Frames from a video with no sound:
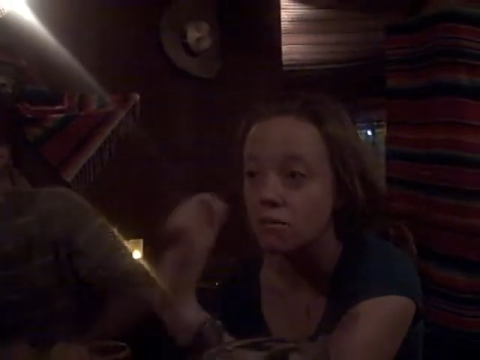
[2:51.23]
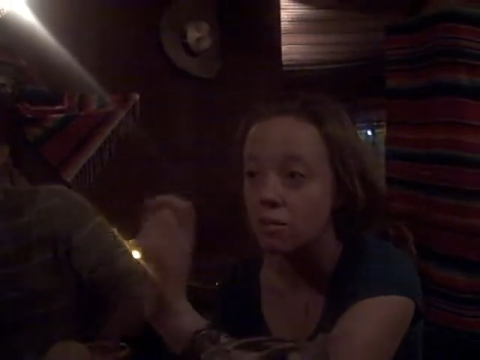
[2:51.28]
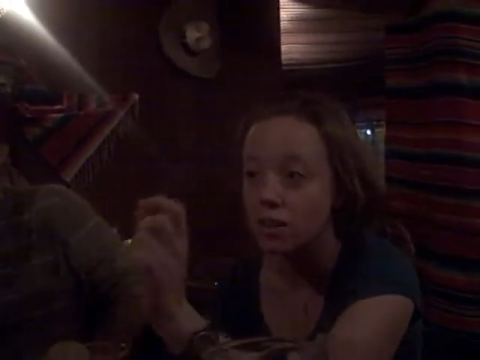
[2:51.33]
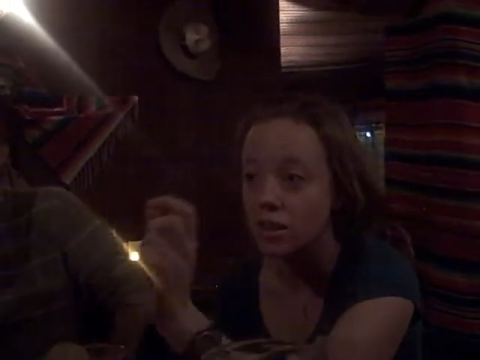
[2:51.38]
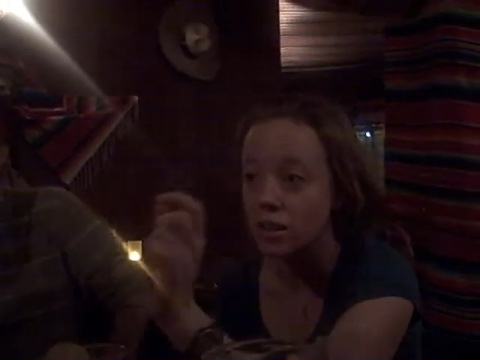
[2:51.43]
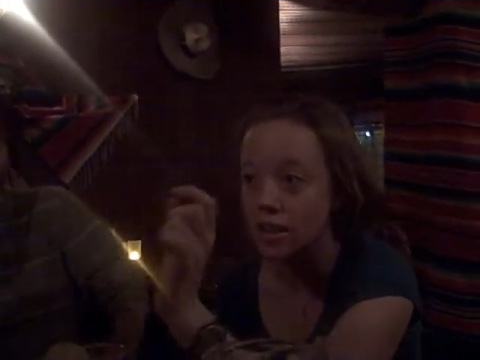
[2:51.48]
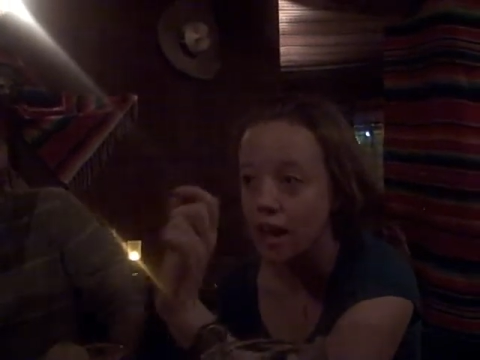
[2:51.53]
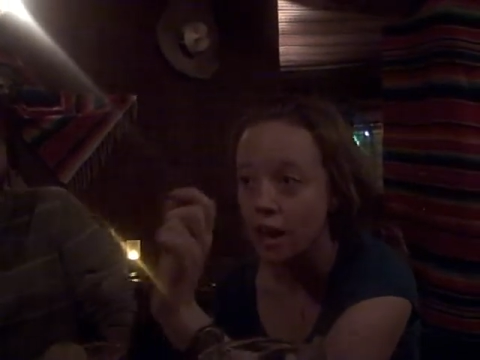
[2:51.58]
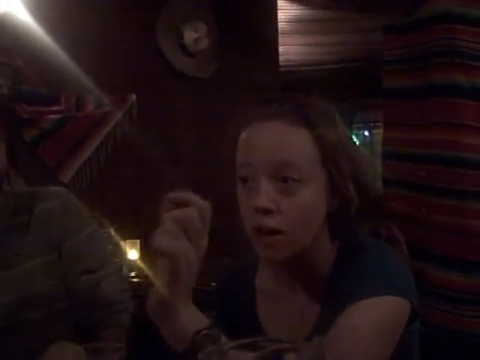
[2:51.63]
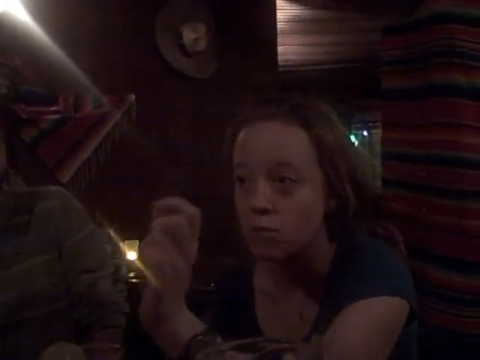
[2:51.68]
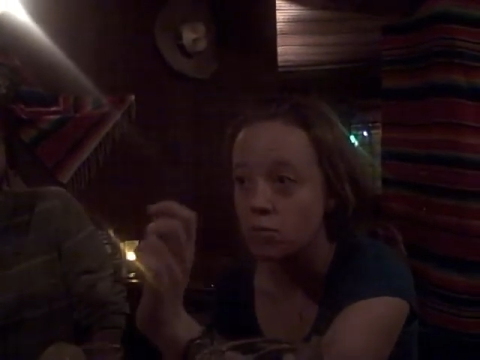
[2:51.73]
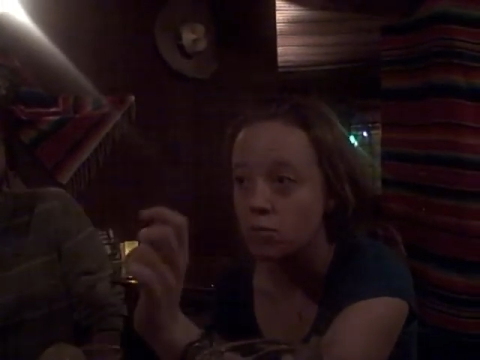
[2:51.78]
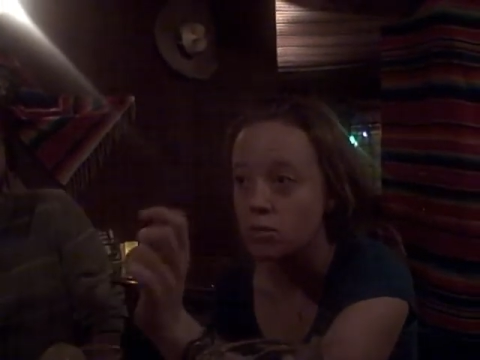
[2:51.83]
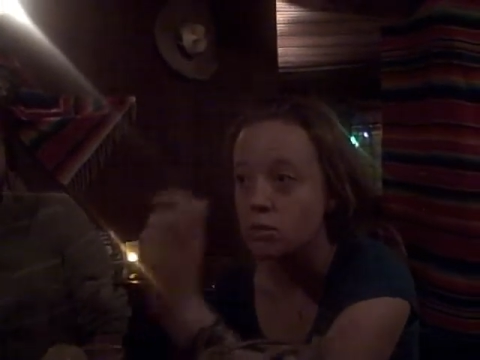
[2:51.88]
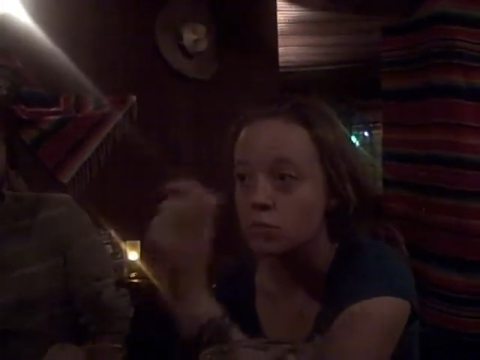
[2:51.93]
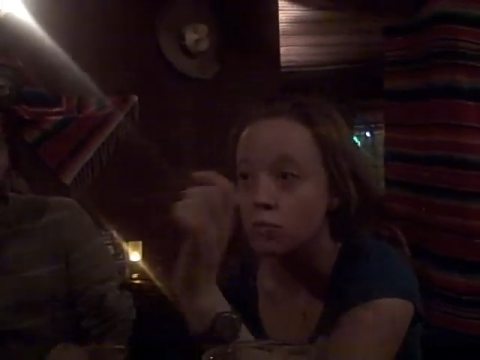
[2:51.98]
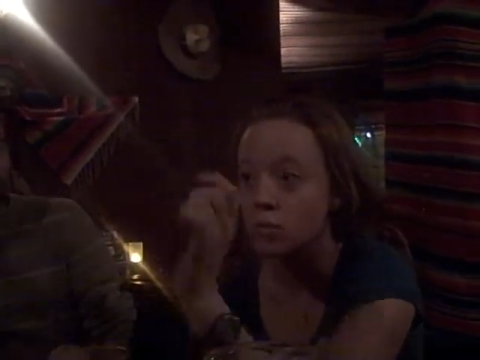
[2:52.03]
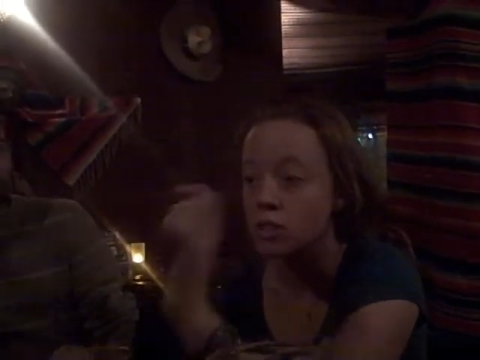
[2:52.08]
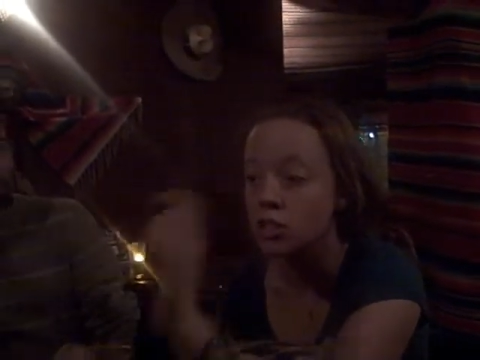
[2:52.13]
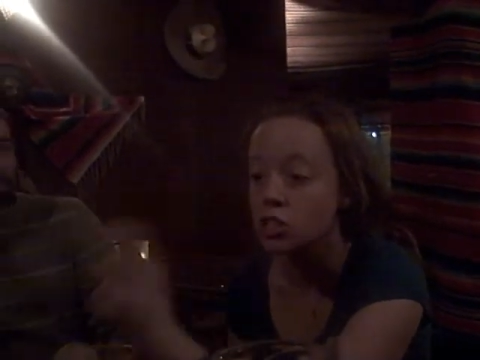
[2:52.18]
written out
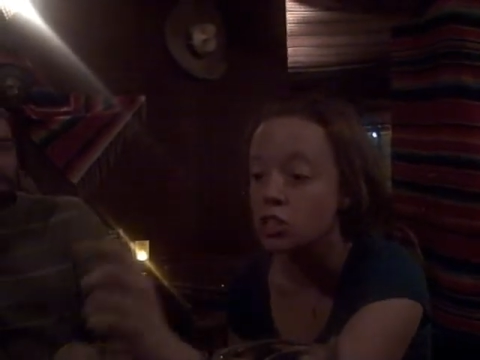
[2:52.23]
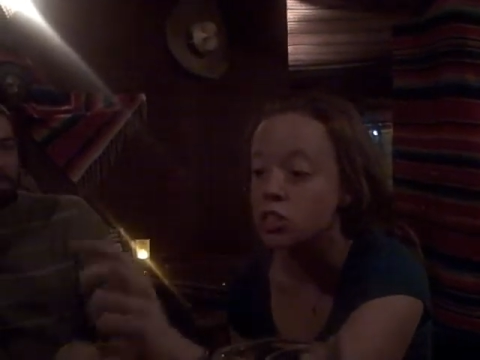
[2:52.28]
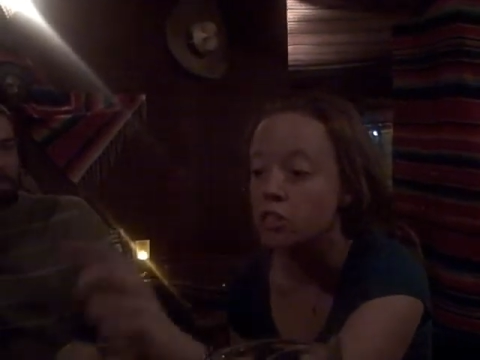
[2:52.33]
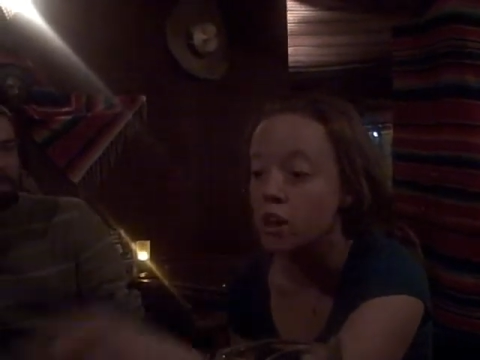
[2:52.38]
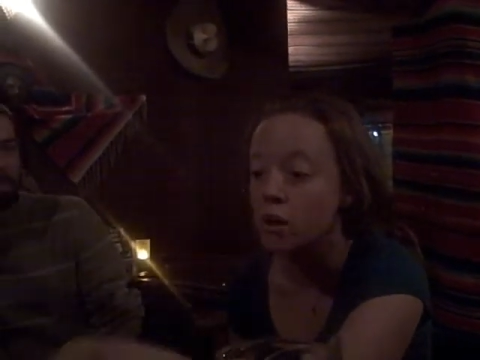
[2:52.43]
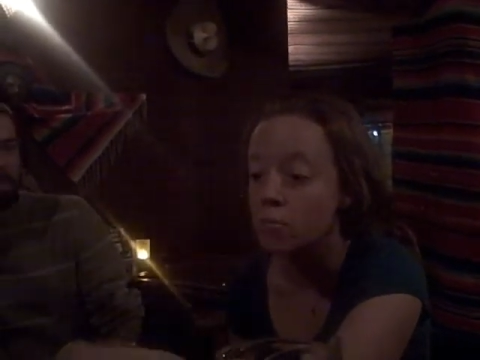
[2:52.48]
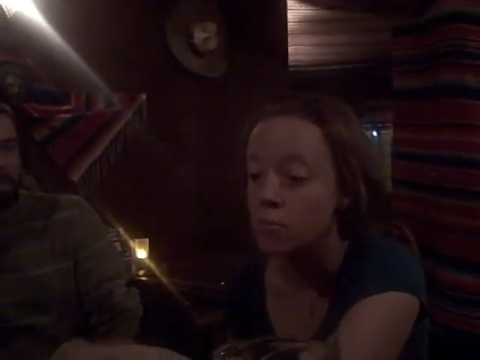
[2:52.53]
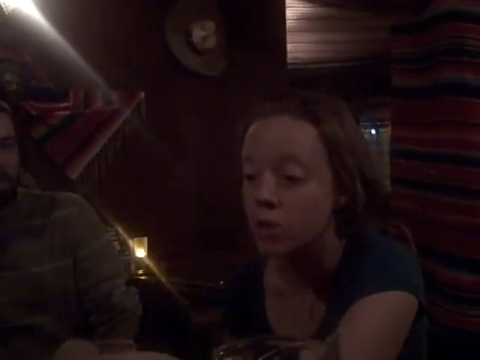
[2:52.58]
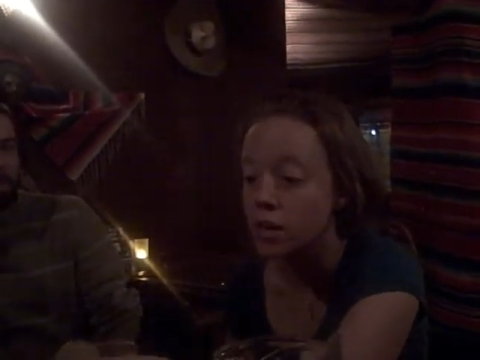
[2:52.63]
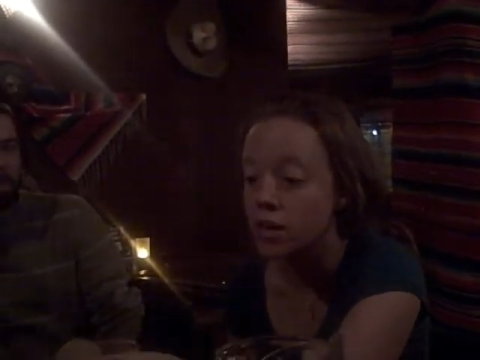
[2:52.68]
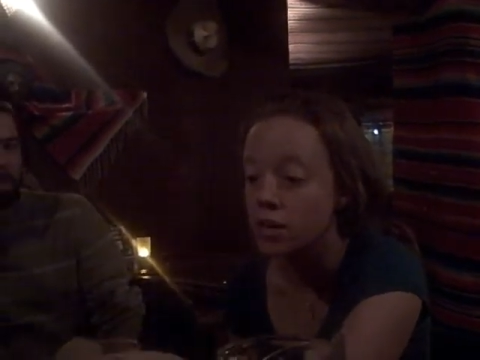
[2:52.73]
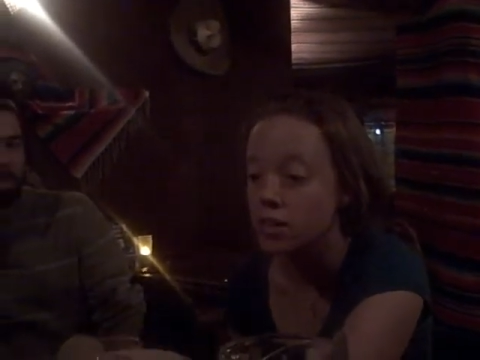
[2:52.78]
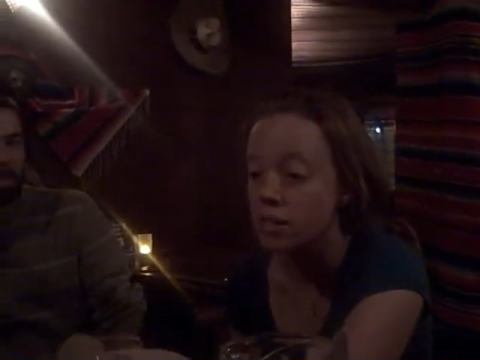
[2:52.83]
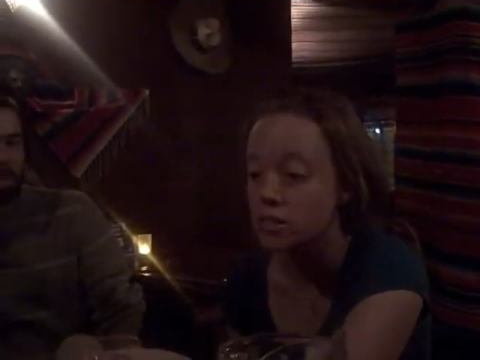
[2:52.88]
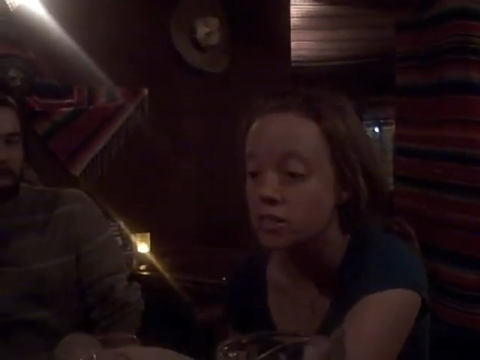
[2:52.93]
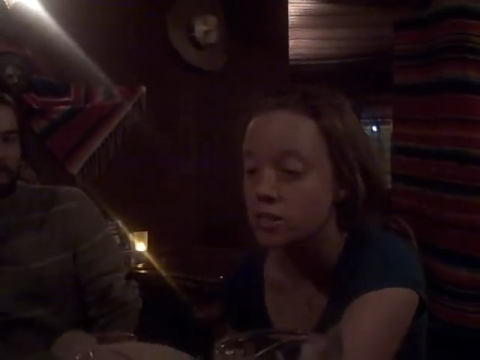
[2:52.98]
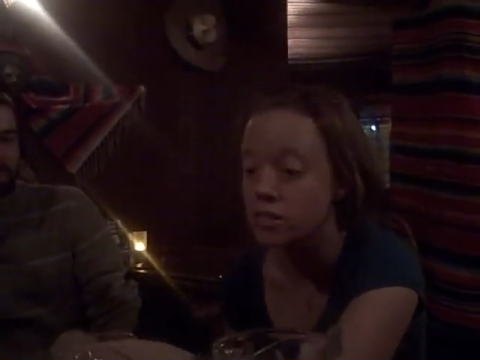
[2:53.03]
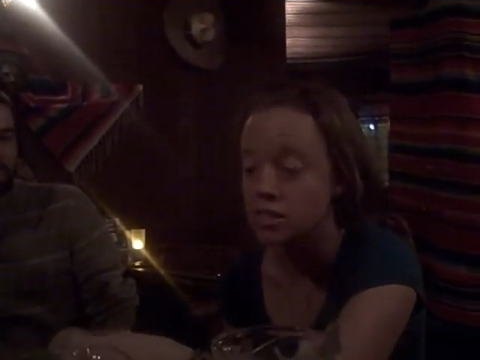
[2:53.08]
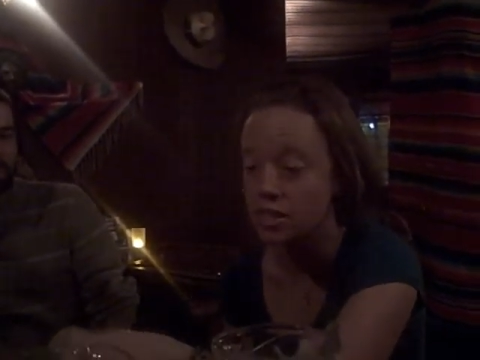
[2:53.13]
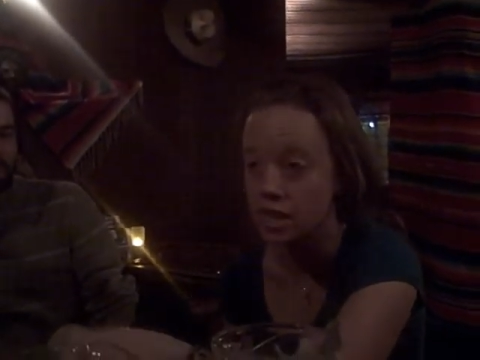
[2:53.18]
was which subway
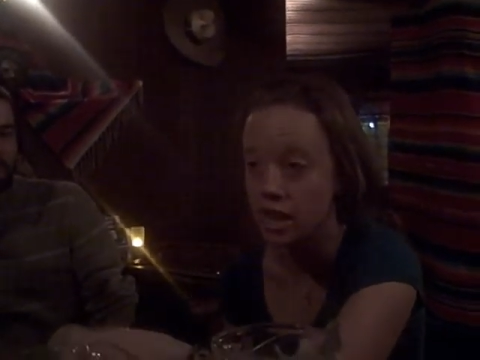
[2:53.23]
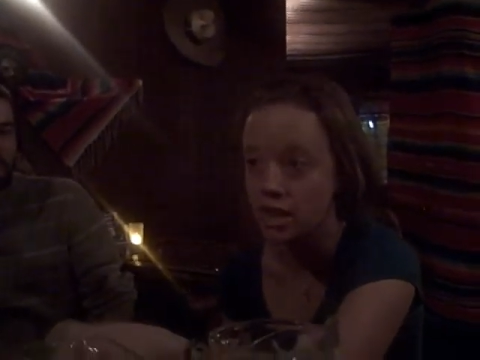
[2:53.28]
to